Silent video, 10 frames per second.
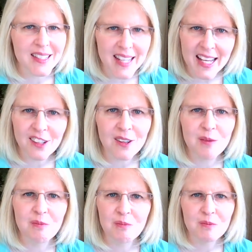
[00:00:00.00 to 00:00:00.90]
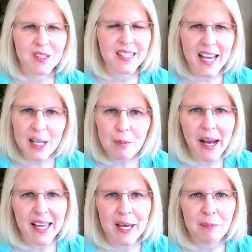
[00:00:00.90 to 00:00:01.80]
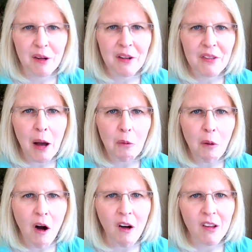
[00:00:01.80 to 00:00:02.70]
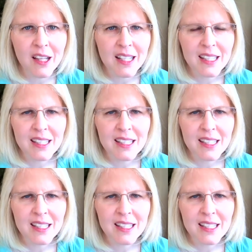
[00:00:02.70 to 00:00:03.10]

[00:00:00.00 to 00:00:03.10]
stand by him on that wall,